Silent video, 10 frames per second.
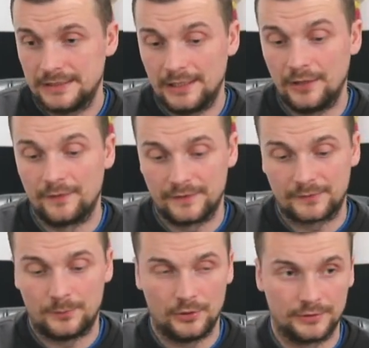at this
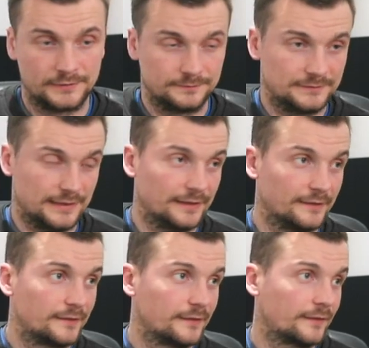point
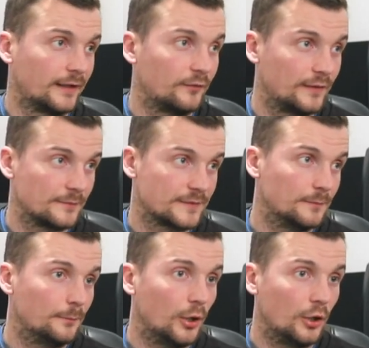is
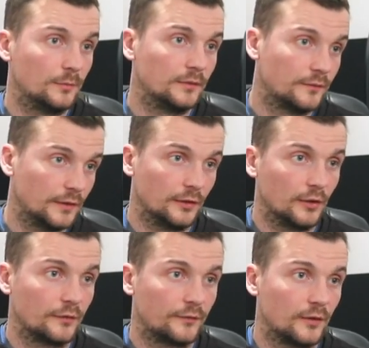Southampton, Bournemouth and
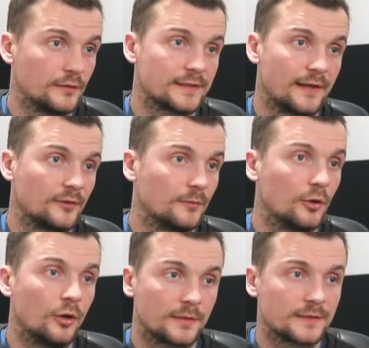Notts Forest.
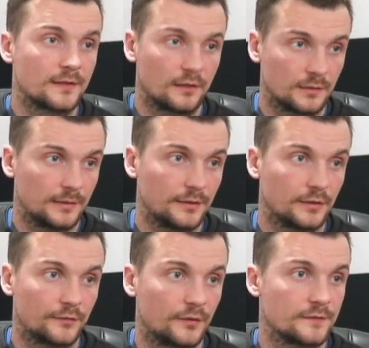Nobody's talking about
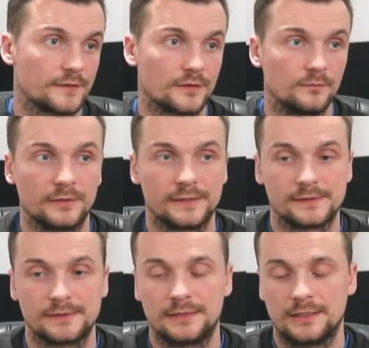Notts Forest for some
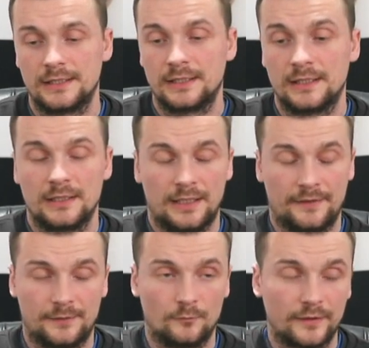reason. I
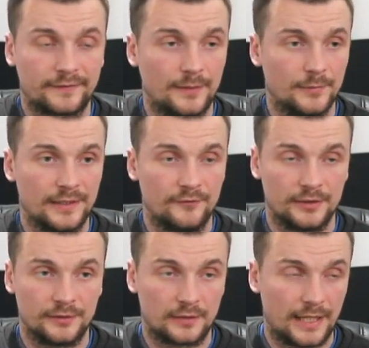think West Ham and
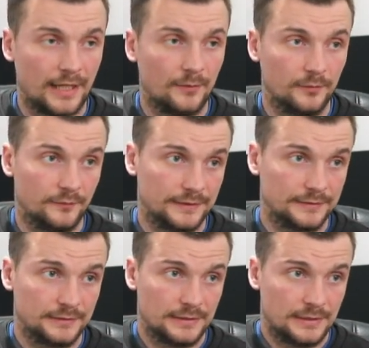Everton will get out of
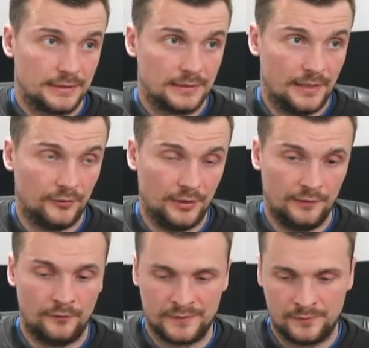it. Everton
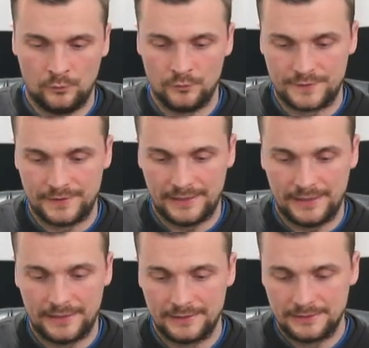have obviously won today.